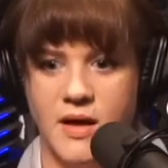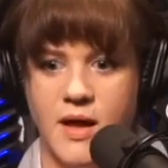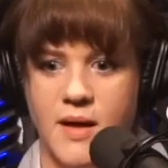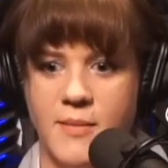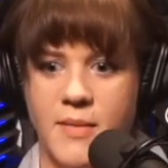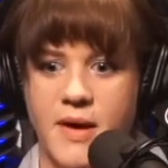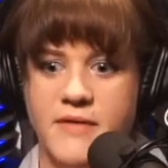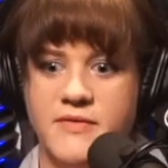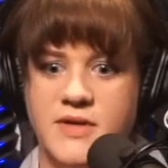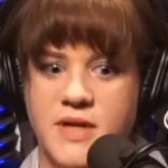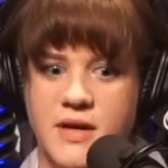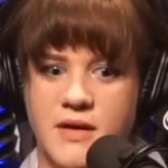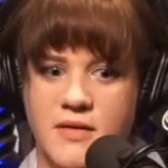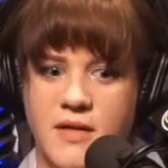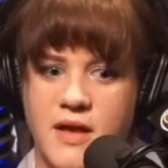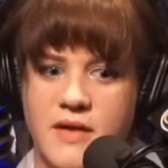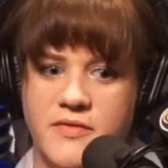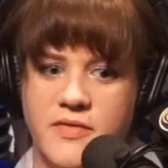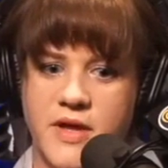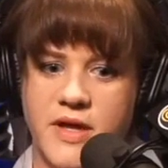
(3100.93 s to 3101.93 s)
I've done a
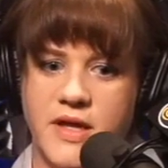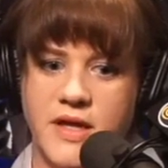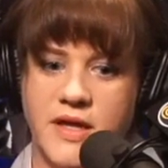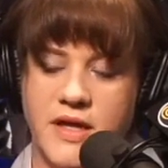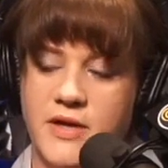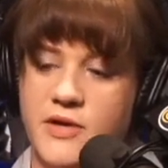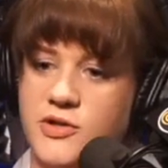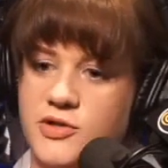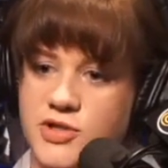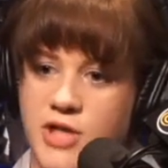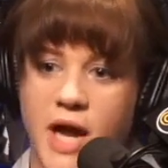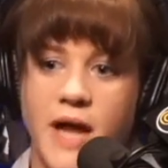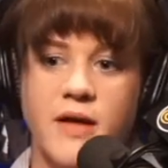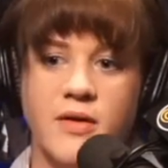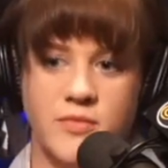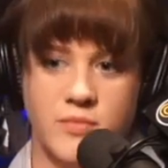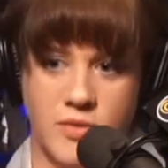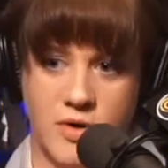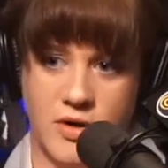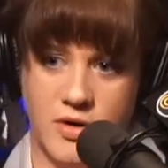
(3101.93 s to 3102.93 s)
lot of inner
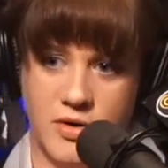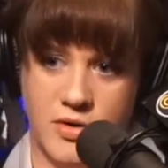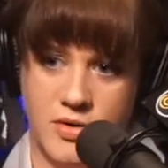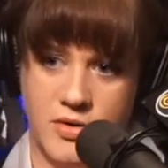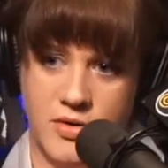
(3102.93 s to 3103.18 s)
child work.